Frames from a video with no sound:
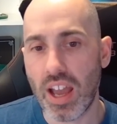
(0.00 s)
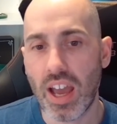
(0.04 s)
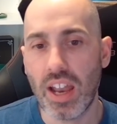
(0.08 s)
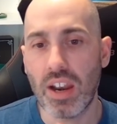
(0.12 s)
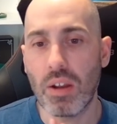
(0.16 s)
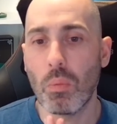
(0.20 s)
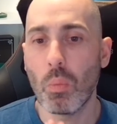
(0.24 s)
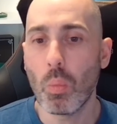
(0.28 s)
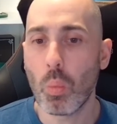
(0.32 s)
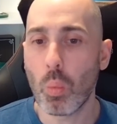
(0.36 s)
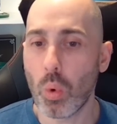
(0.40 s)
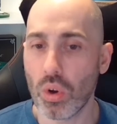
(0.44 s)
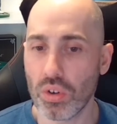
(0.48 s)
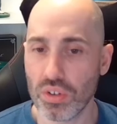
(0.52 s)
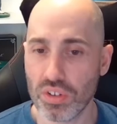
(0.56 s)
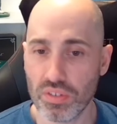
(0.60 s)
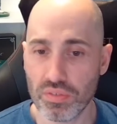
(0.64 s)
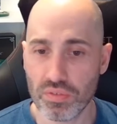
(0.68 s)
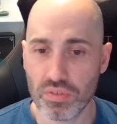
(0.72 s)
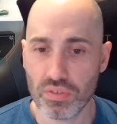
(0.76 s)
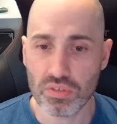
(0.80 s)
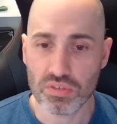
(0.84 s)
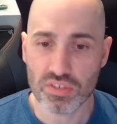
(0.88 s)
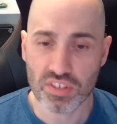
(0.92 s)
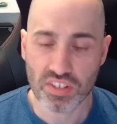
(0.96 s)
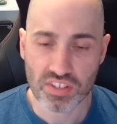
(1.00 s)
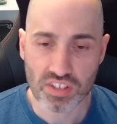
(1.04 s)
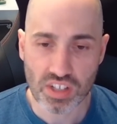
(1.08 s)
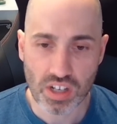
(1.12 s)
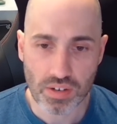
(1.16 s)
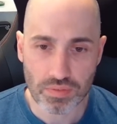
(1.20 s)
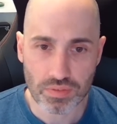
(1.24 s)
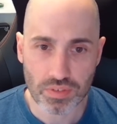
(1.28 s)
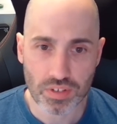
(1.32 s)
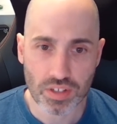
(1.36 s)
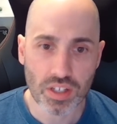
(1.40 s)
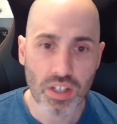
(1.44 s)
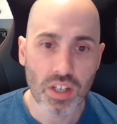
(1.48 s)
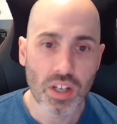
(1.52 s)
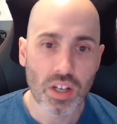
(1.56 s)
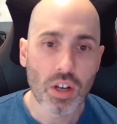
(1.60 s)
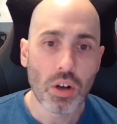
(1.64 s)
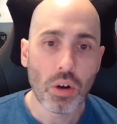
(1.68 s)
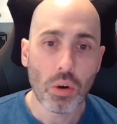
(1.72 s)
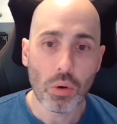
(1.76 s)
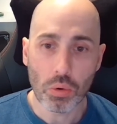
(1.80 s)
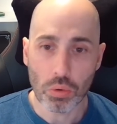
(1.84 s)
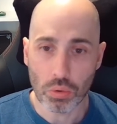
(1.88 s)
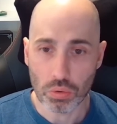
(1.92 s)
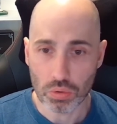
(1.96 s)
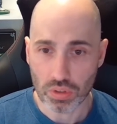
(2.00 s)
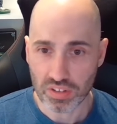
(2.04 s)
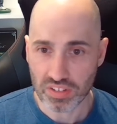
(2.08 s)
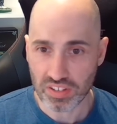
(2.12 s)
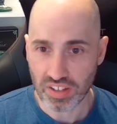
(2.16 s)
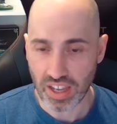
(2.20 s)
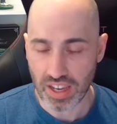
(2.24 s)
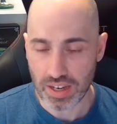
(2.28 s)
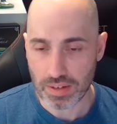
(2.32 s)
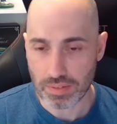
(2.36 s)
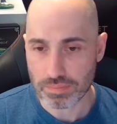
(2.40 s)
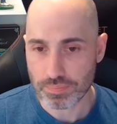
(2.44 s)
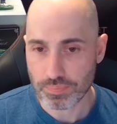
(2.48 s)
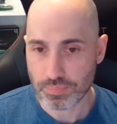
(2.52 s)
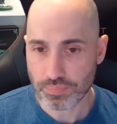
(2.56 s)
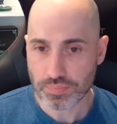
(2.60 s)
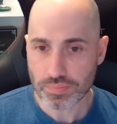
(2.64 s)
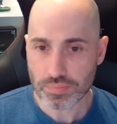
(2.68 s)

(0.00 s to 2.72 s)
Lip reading: and a wonderful discovery all the same.